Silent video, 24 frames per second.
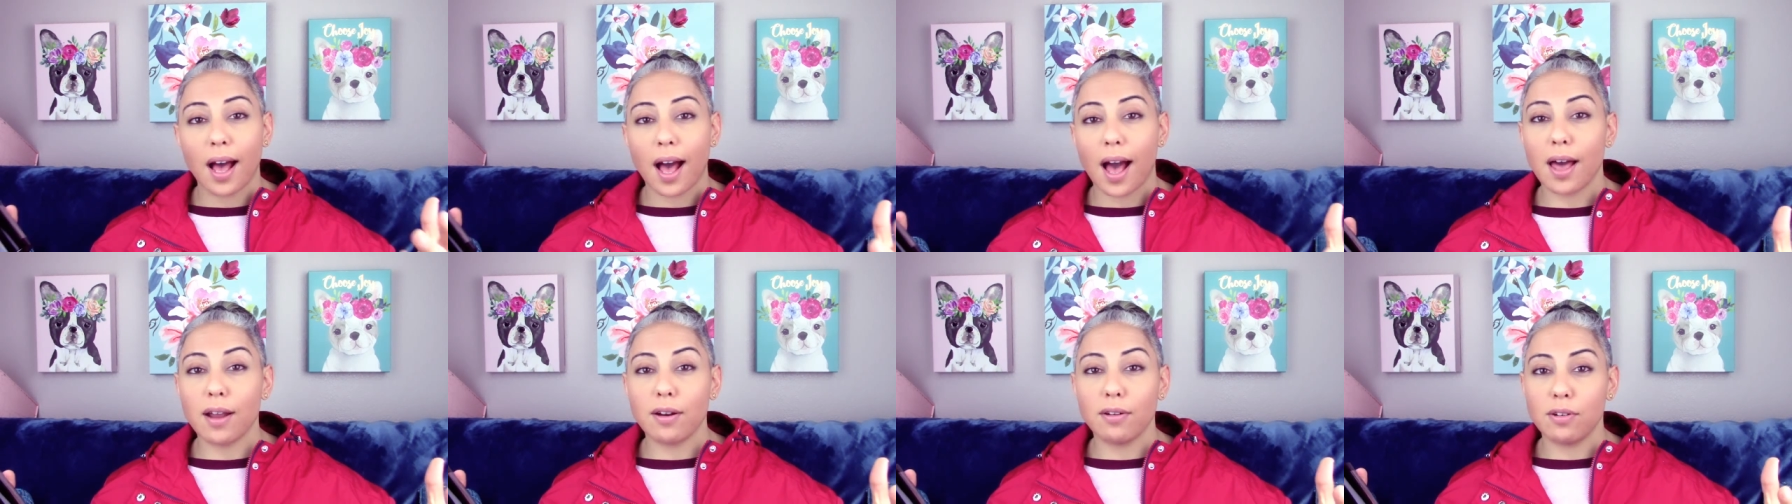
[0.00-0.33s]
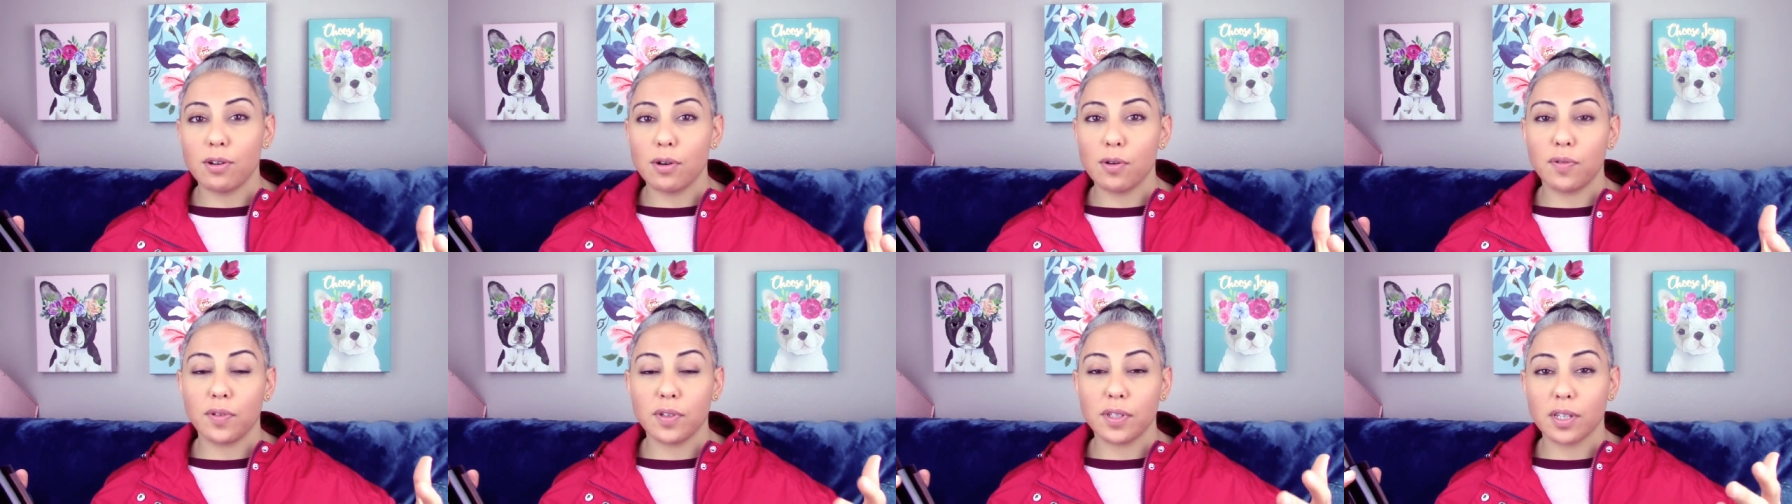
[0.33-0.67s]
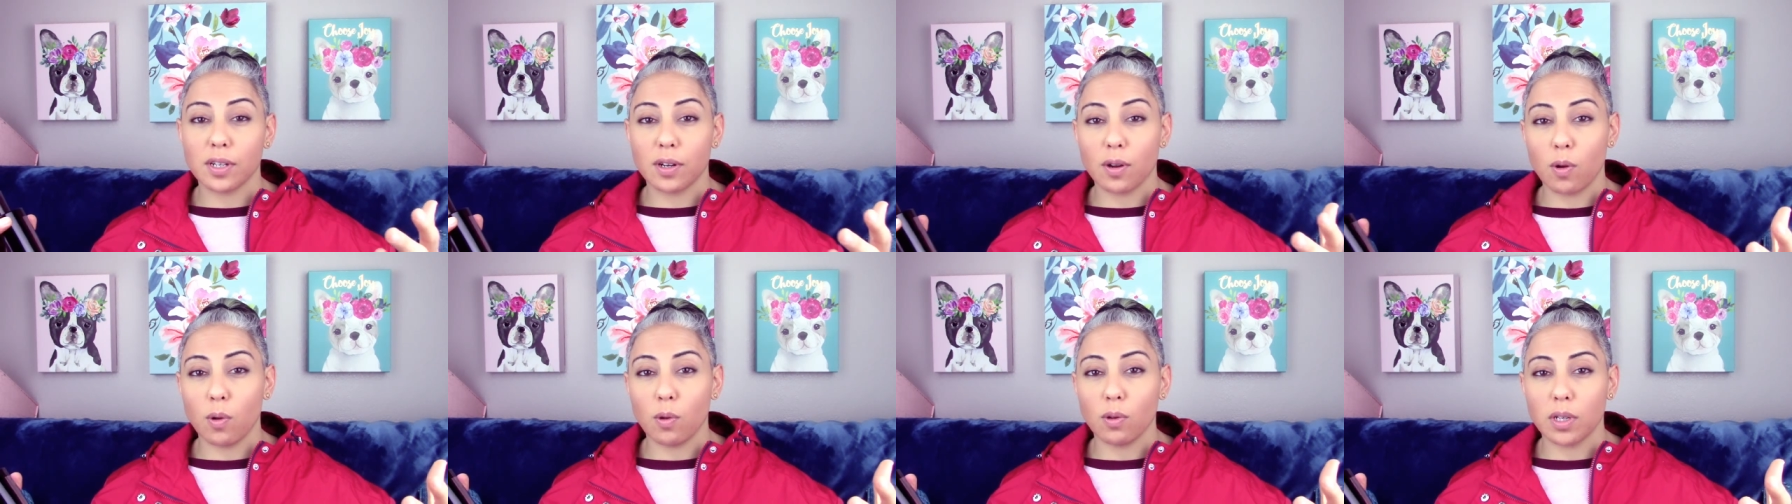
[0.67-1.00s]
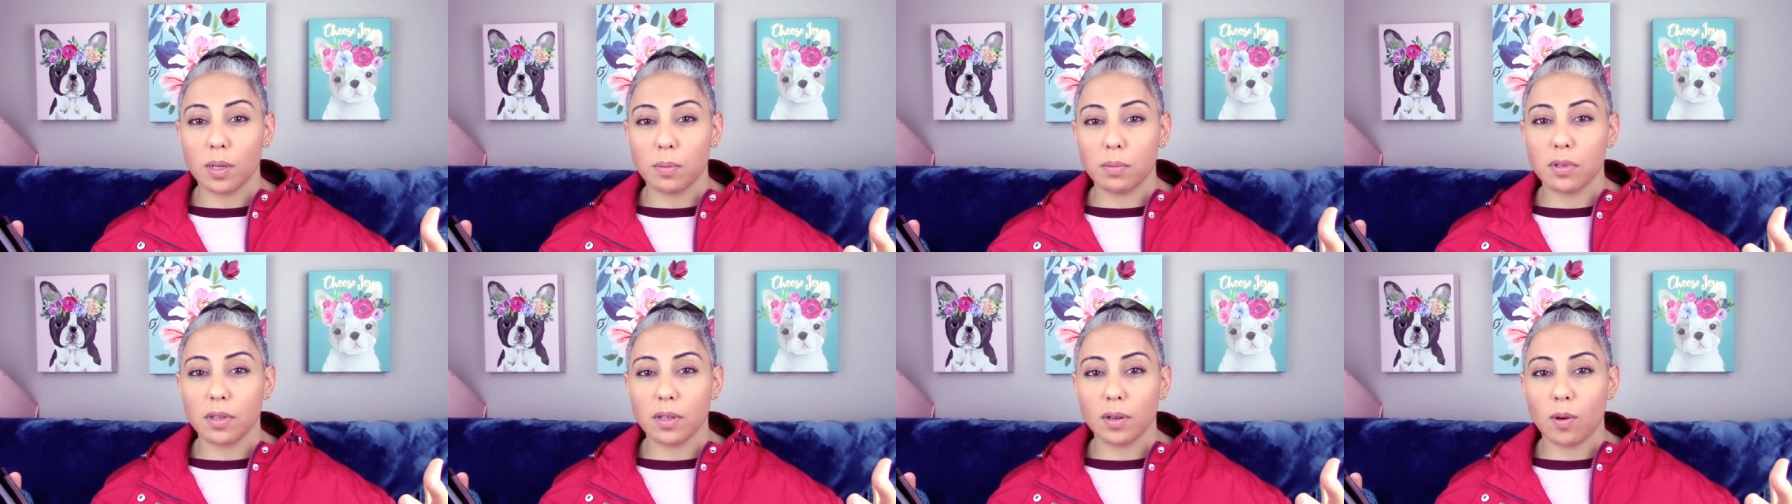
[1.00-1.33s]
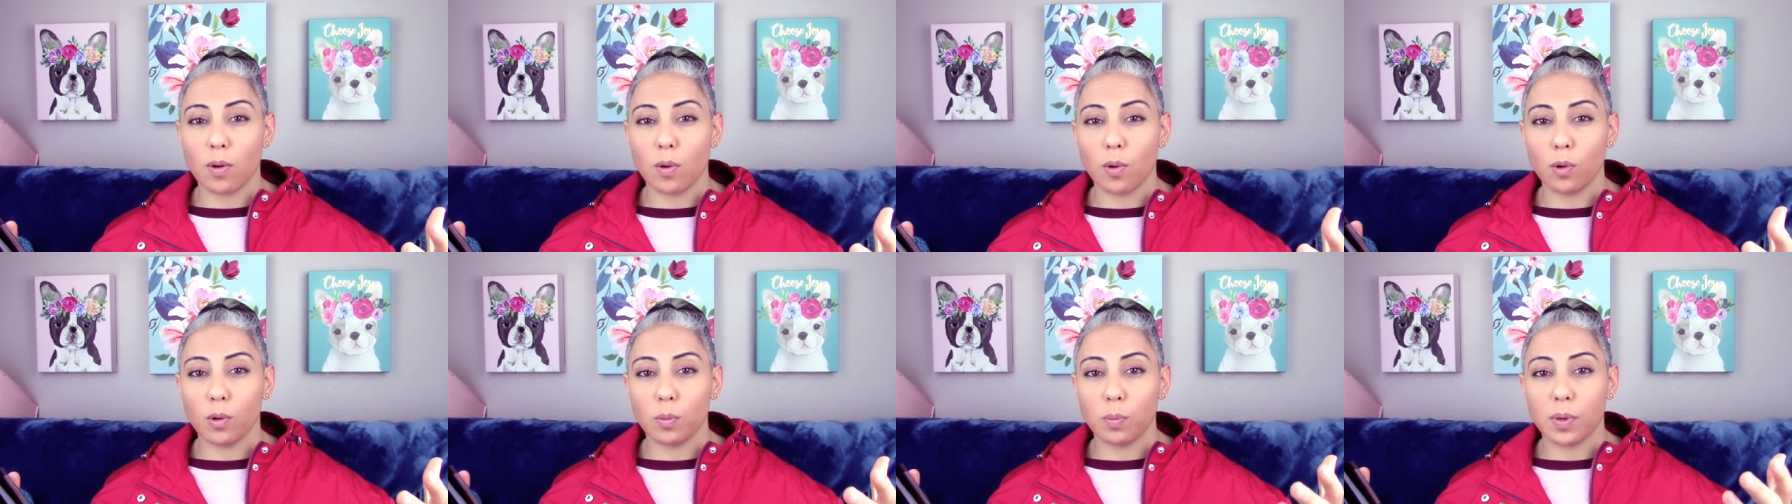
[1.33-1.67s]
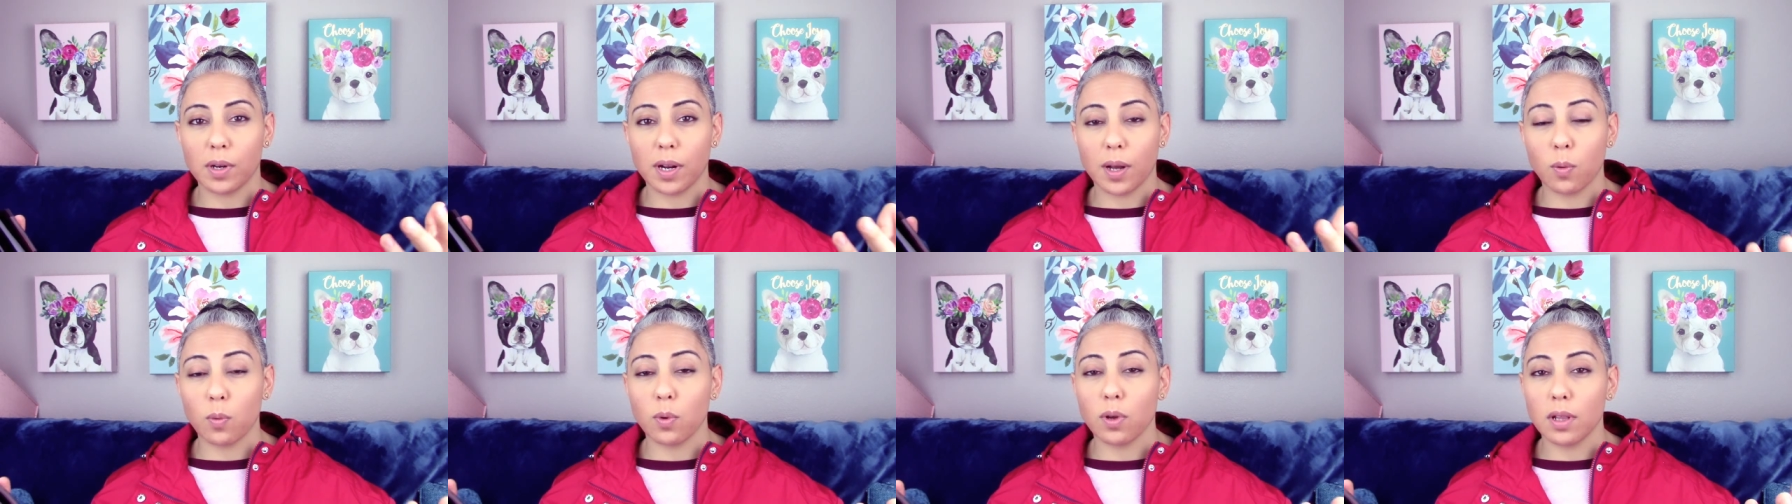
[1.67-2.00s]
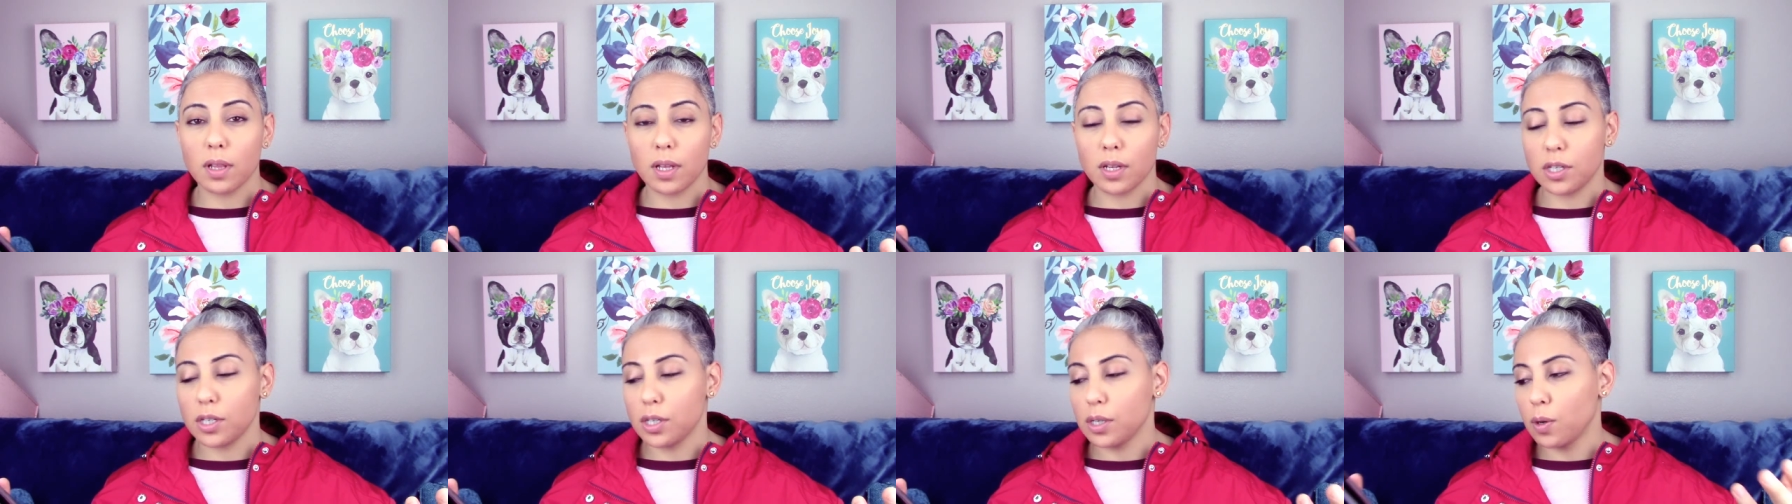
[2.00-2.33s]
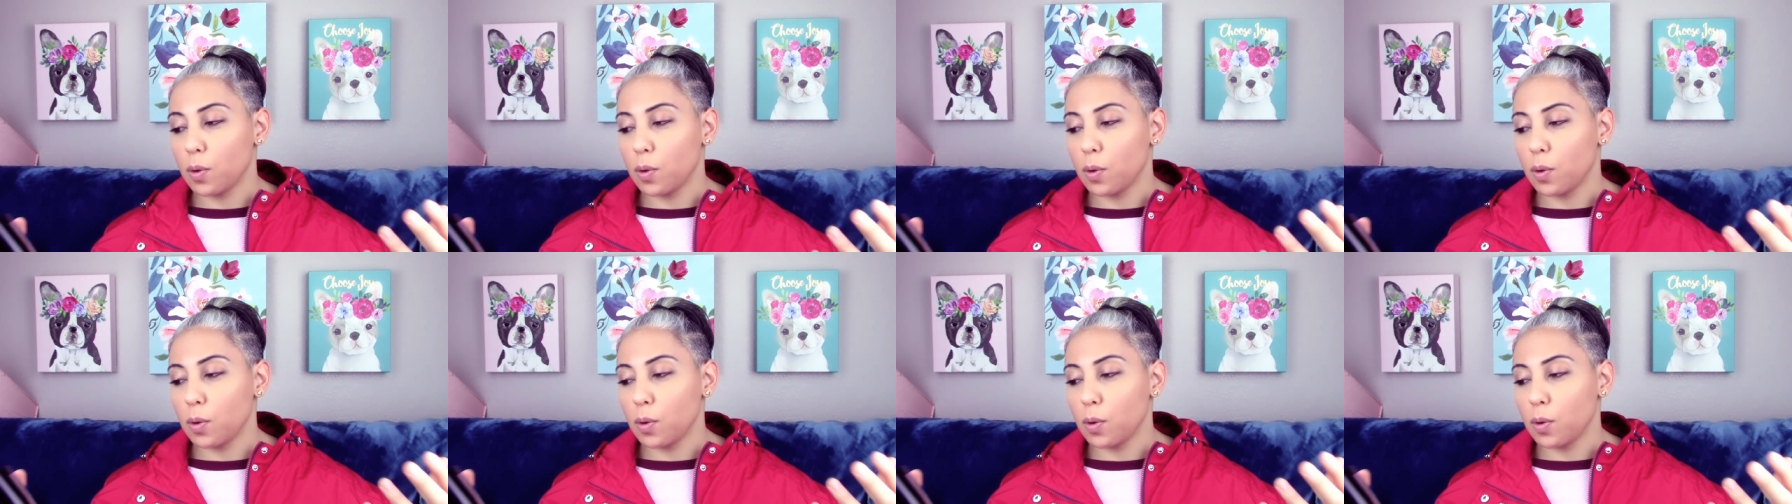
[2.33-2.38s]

I don't know if it's gonna hold up to the cold, but I will let you